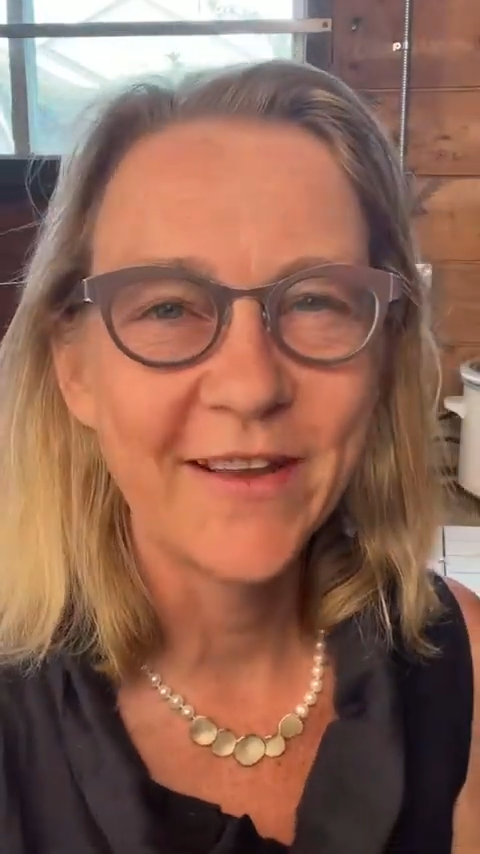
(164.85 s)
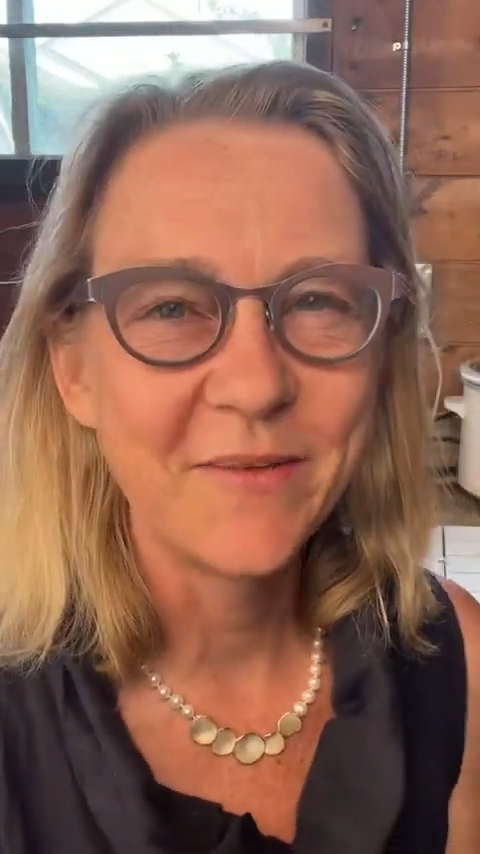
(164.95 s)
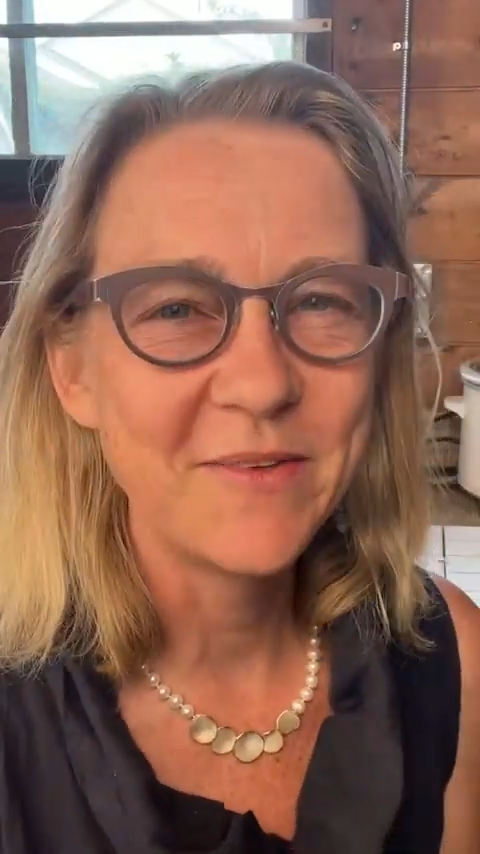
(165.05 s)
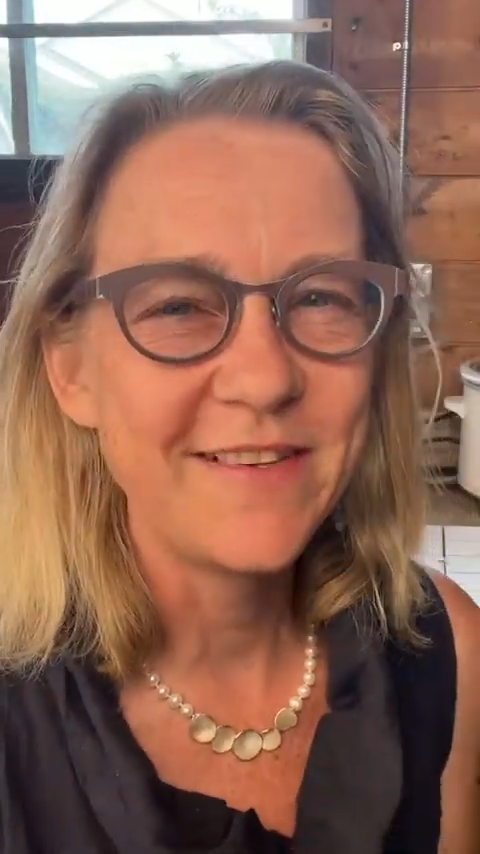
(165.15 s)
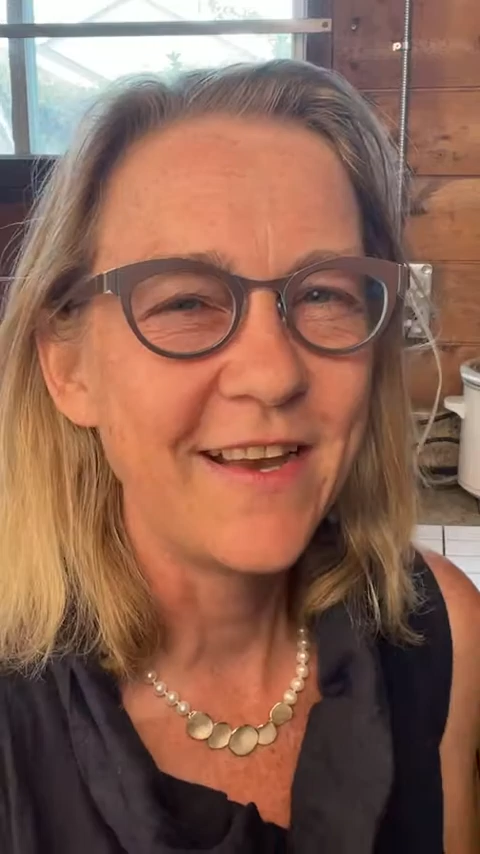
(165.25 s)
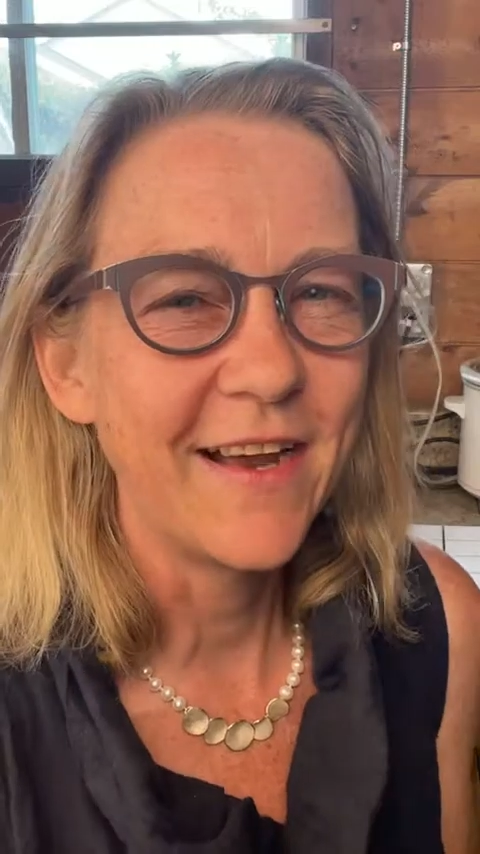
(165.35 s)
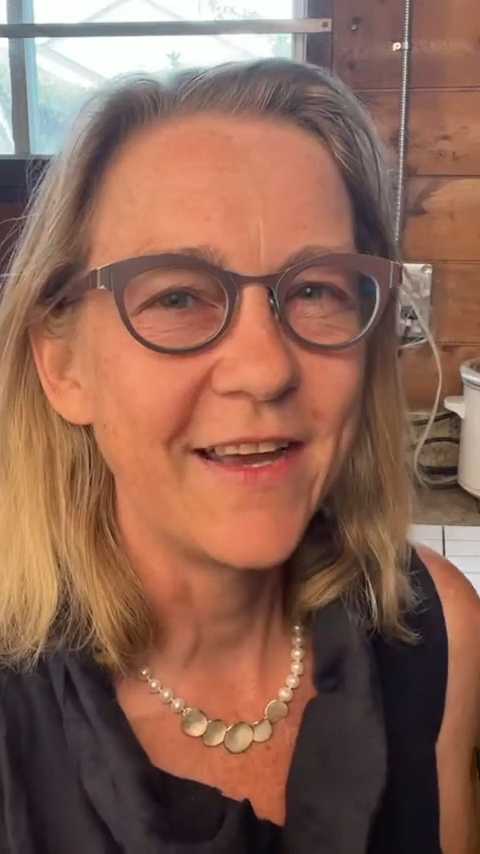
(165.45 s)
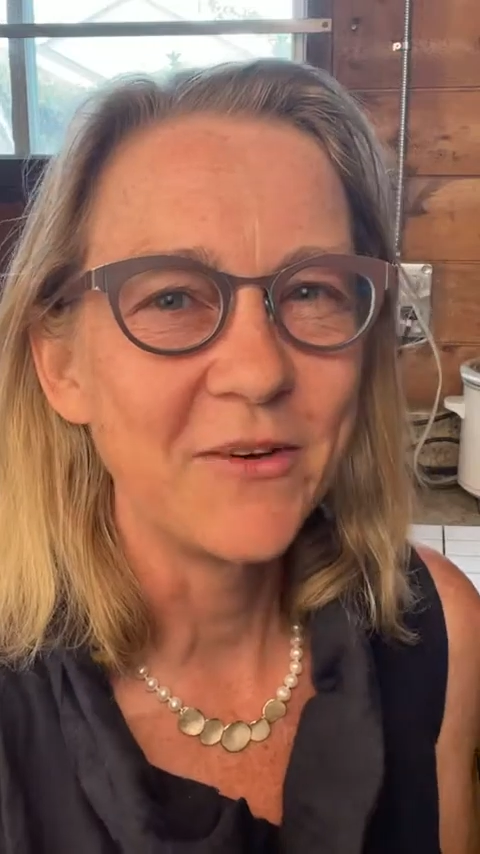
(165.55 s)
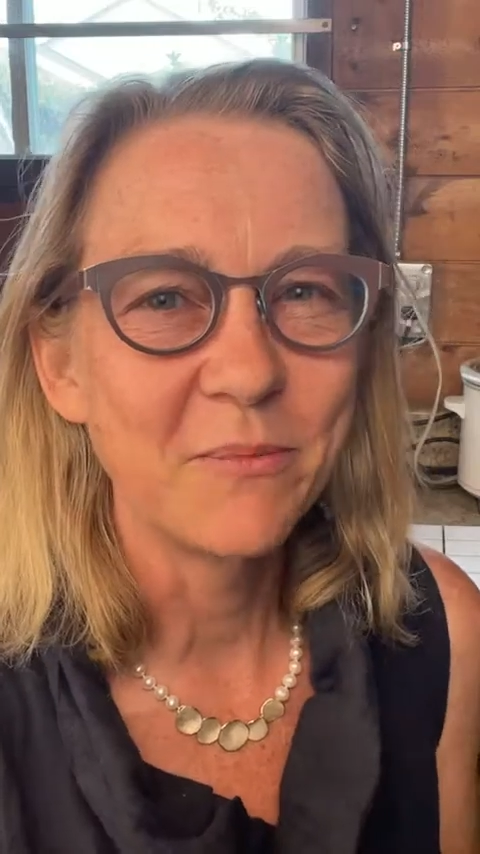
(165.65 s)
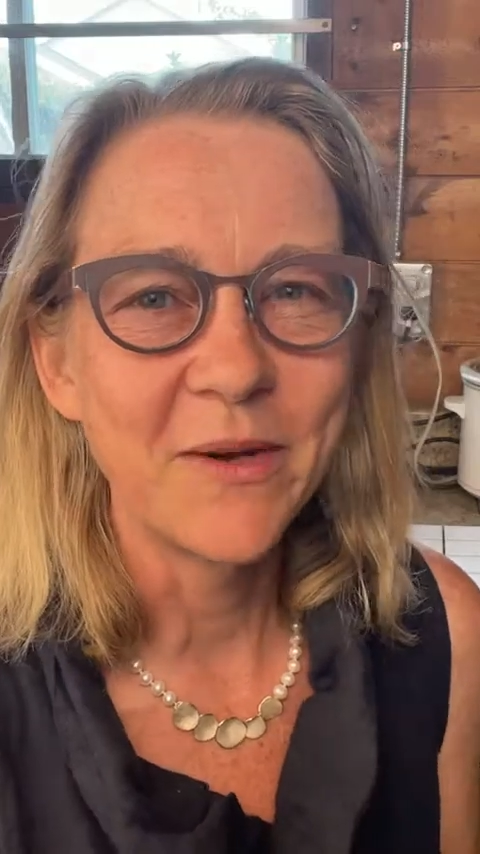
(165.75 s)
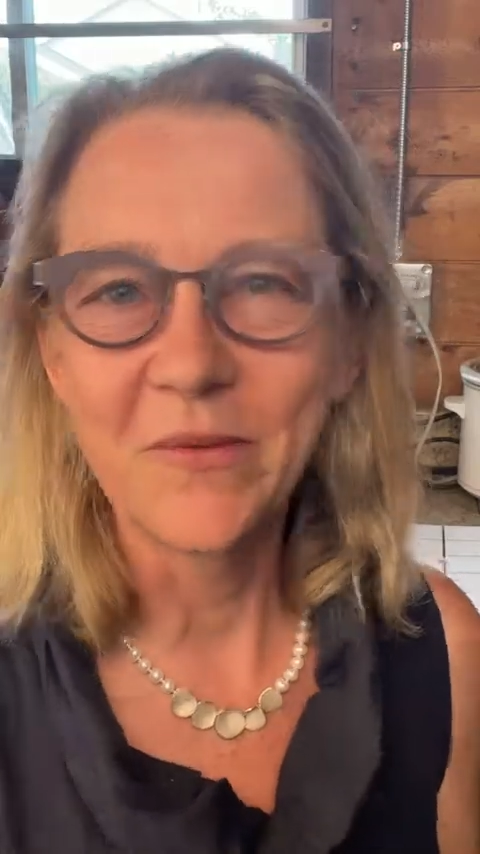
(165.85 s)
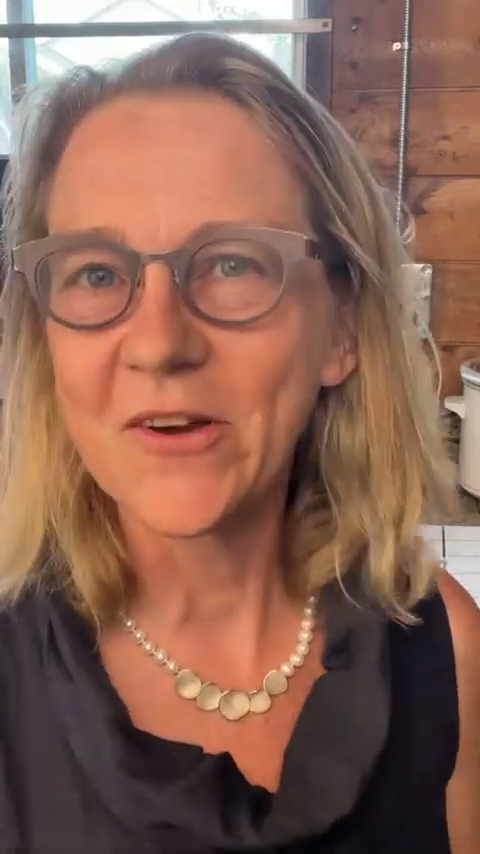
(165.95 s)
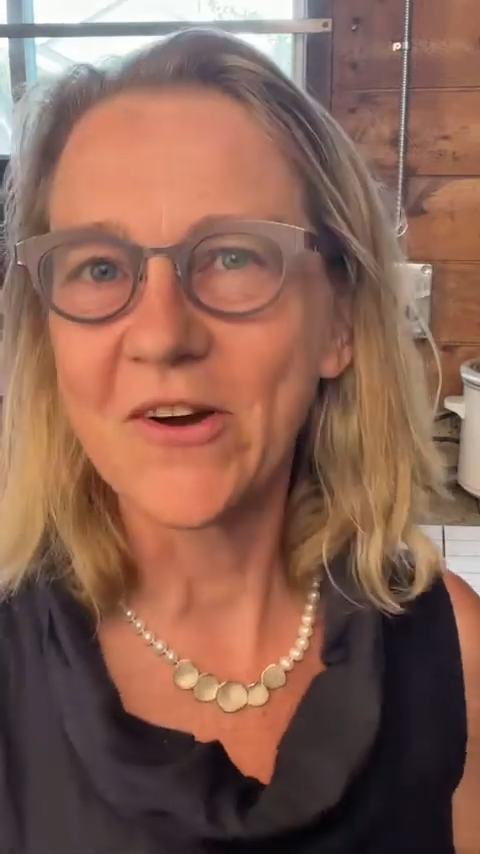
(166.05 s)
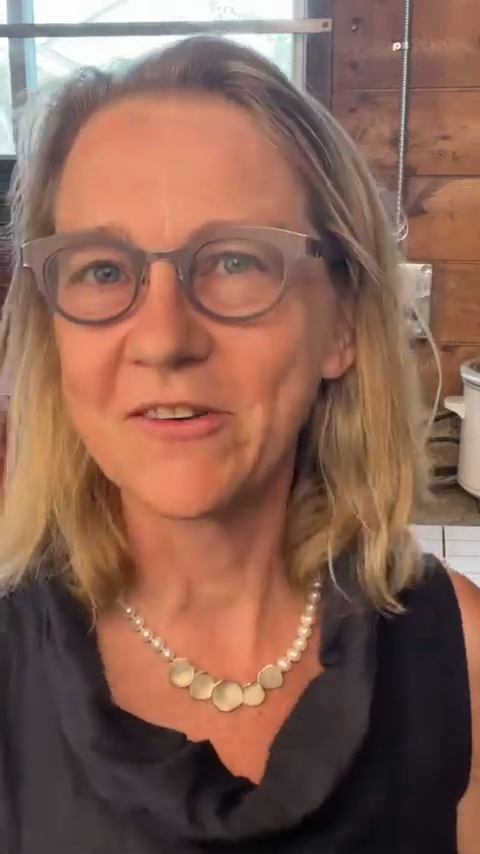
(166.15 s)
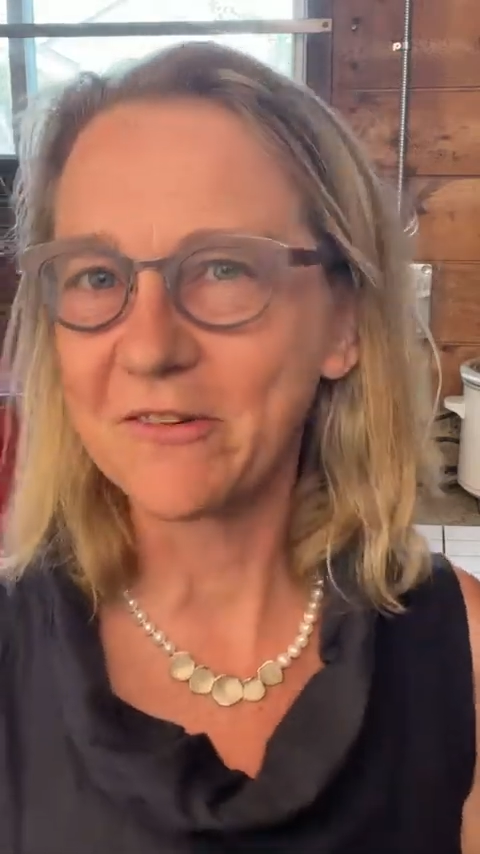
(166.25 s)
and I'm dying to bring me
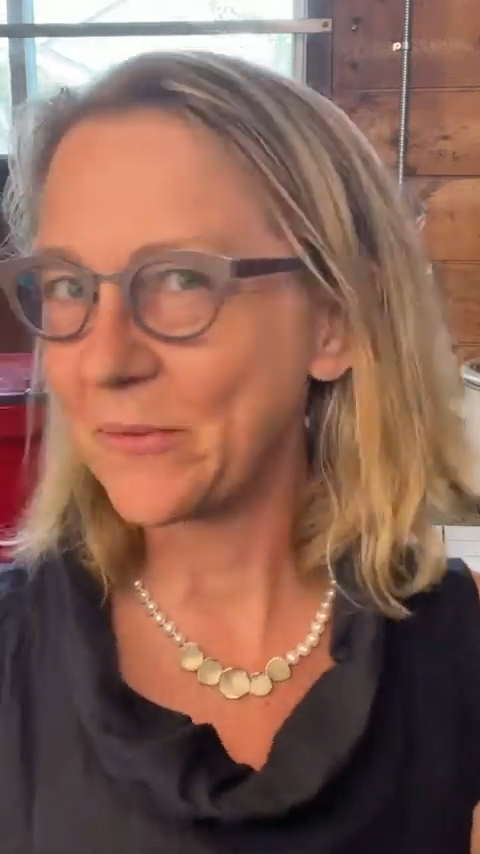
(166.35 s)
on for